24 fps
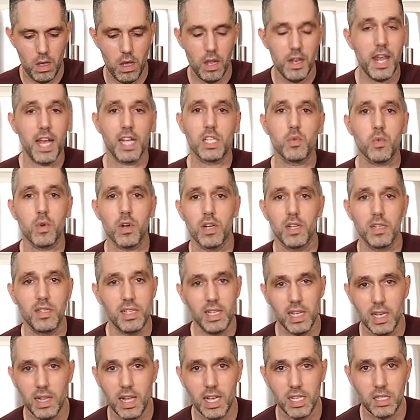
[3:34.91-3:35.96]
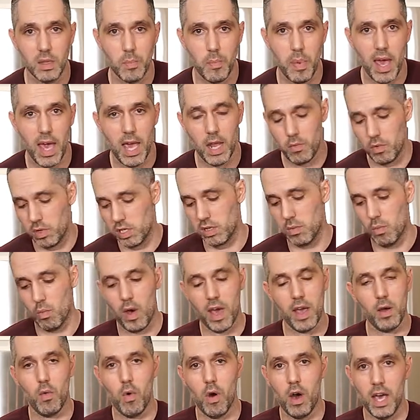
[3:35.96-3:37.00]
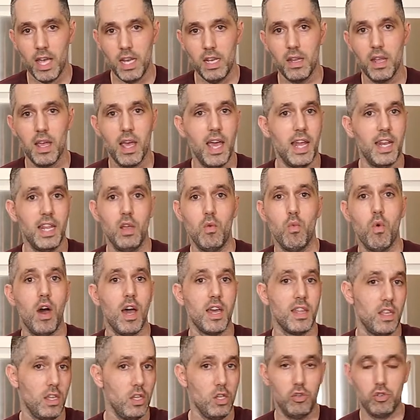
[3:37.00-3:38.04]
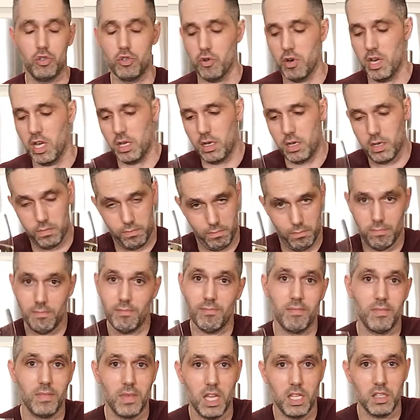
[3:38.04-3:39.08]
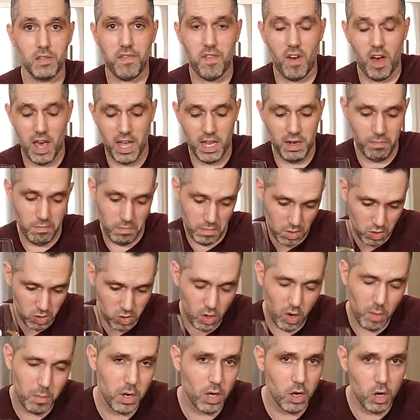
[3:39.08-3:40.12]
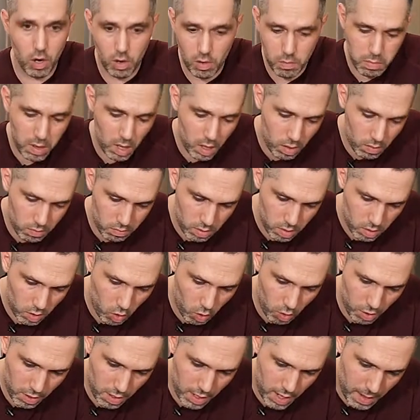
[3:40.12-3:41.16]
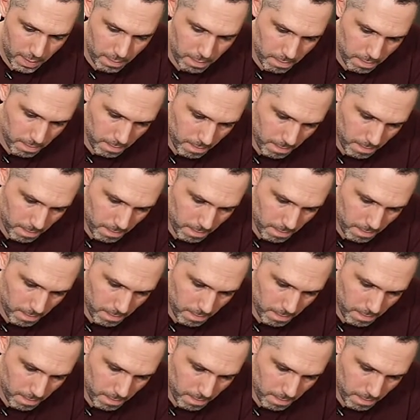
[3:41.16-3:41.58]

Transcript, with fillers: Next, we're gonna deglaze the pan with some white wine. Any wine that you drink is fine. So I'm gonna go about a quarter cup.